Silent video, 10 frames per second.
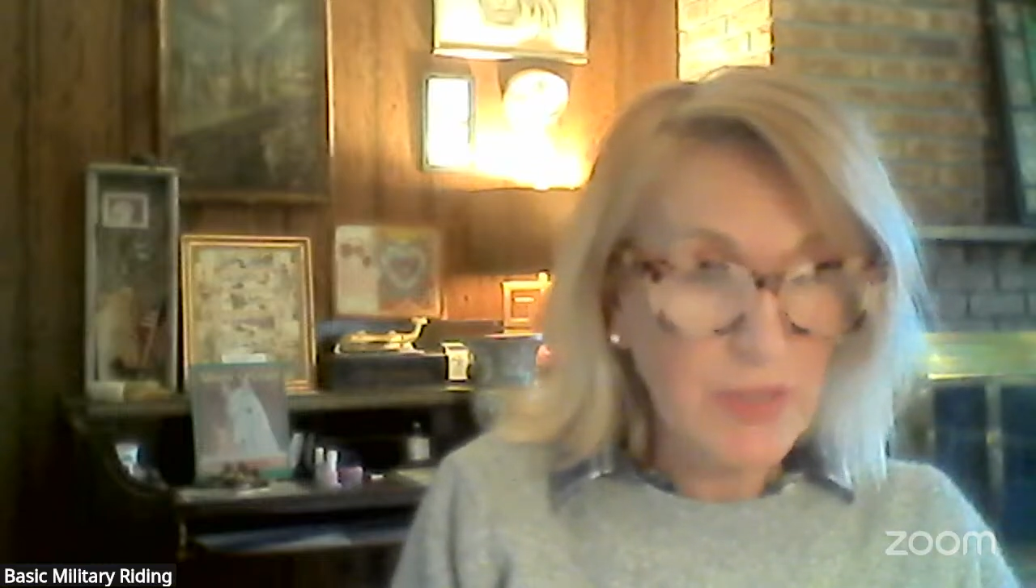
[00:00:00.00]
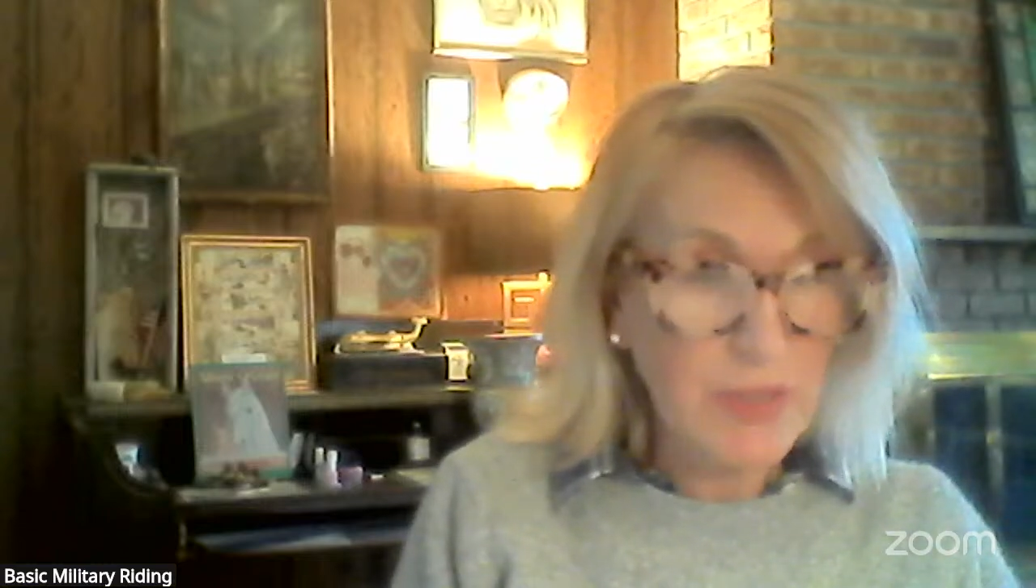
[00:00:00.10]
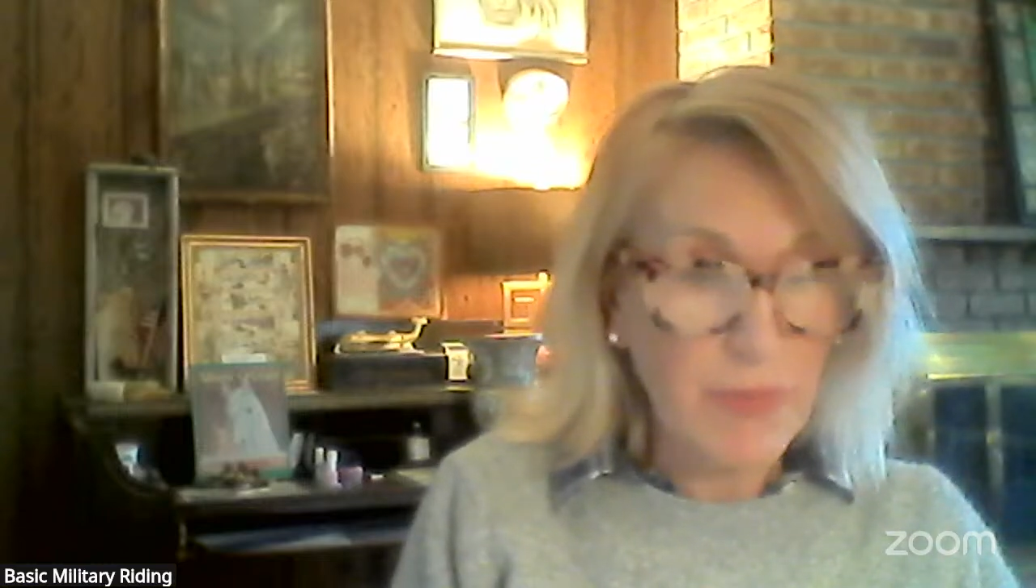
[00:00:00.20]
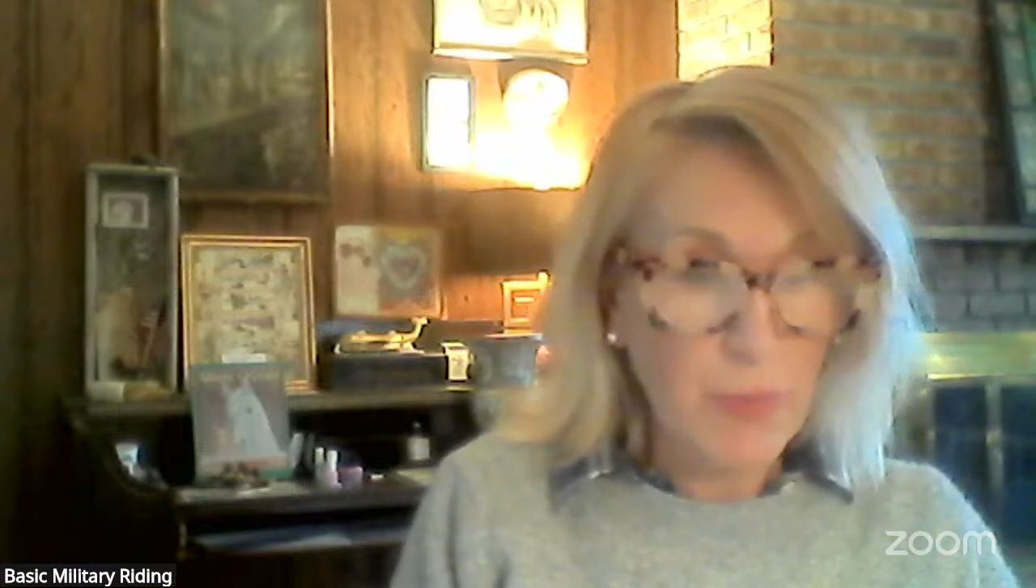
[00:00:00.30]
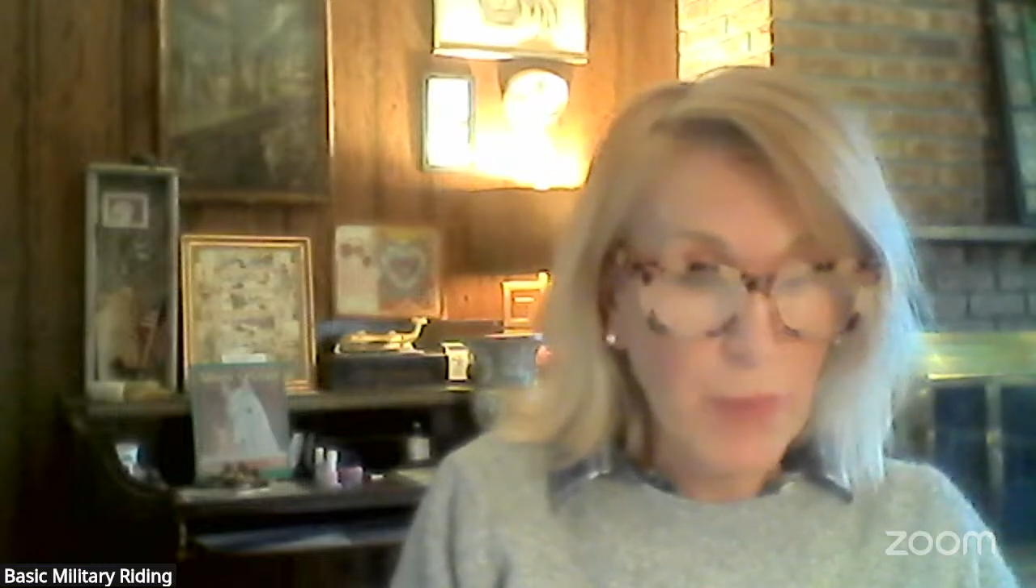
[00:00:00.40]

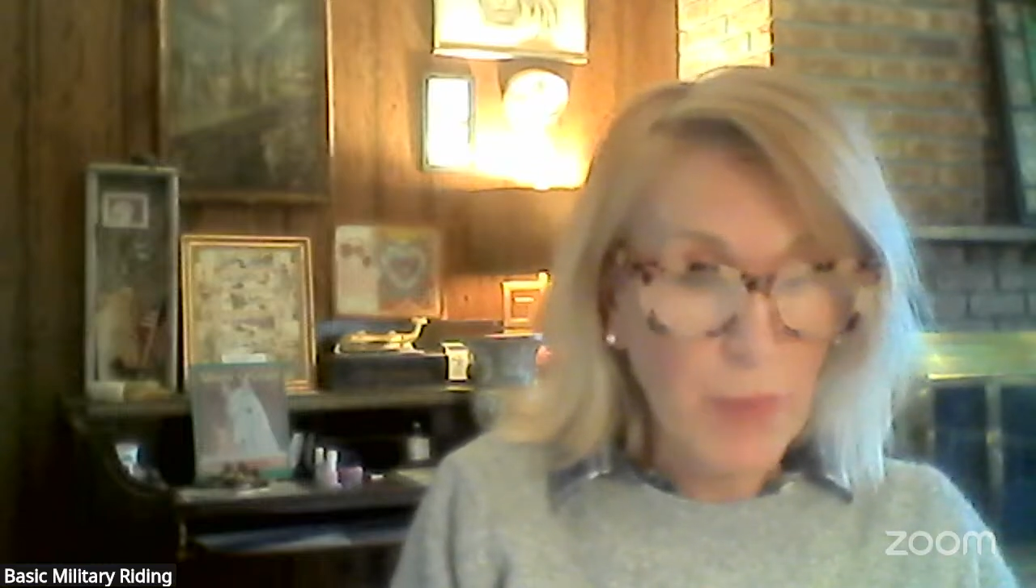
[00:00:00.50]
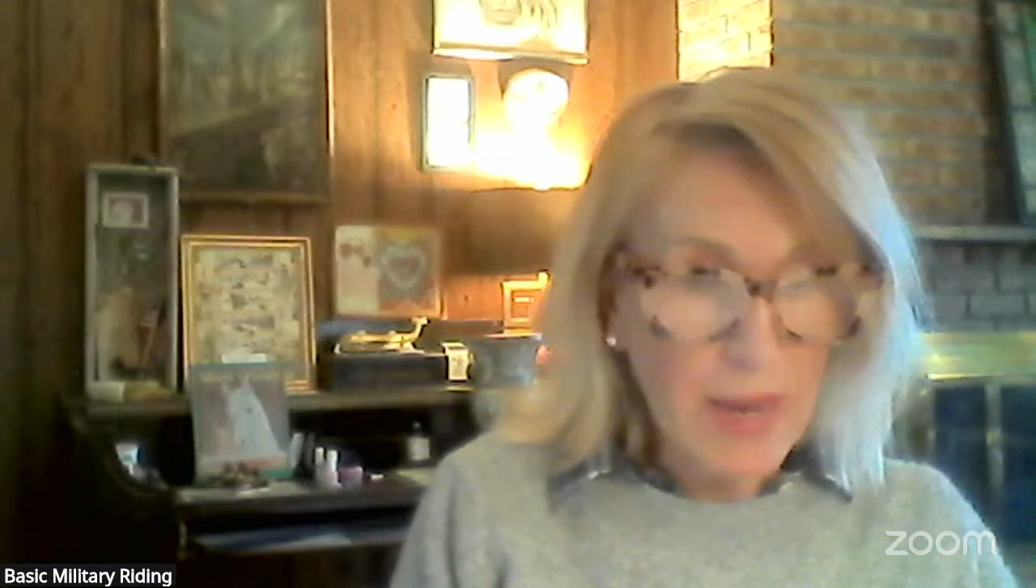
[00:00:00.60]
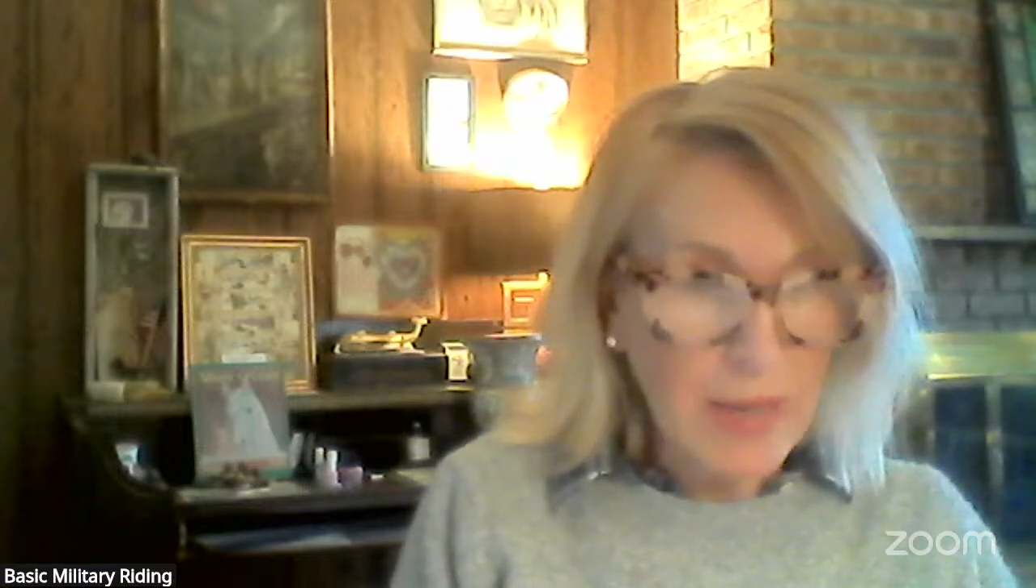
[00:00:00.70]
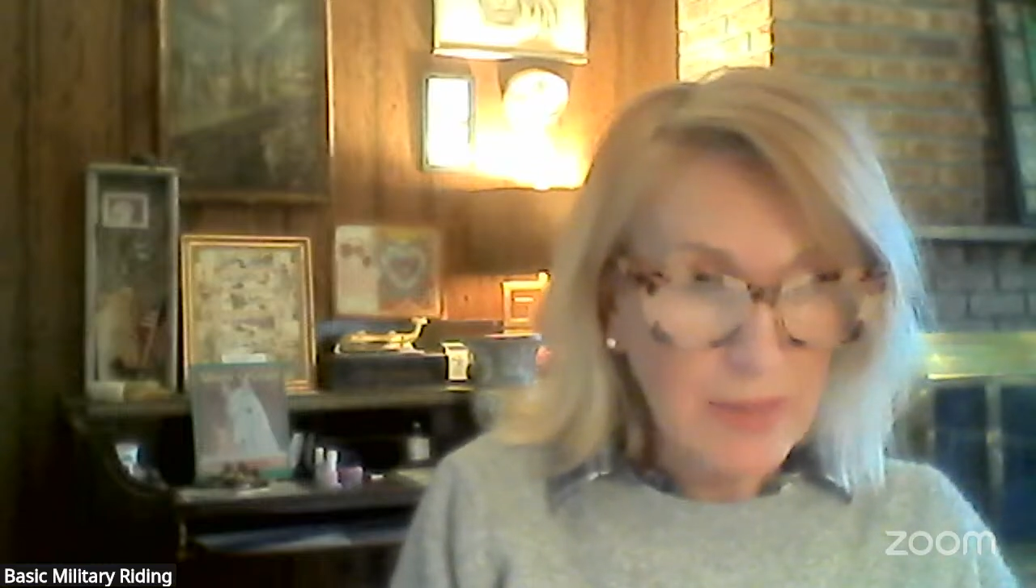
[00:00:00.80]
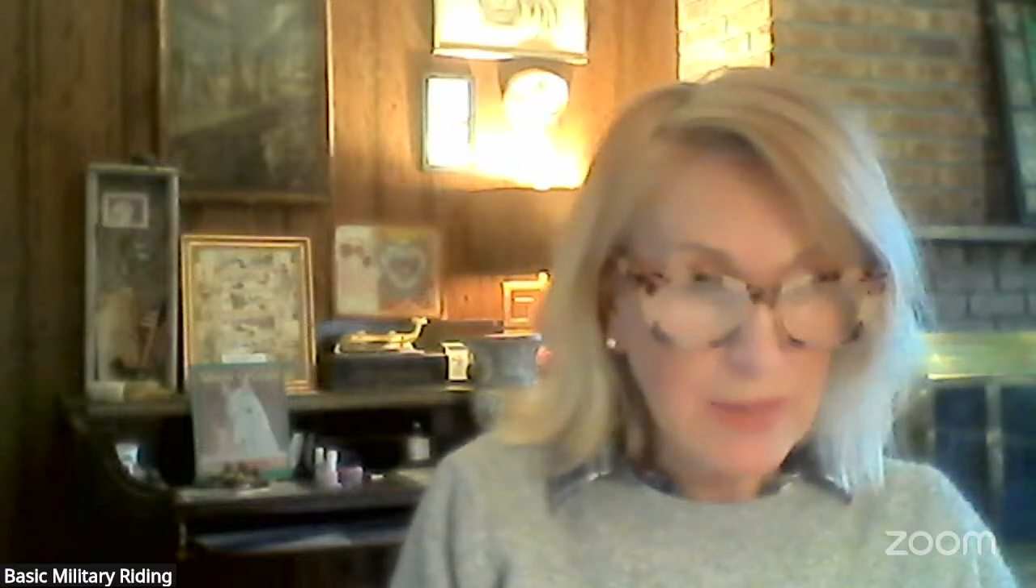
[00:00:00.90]
reins,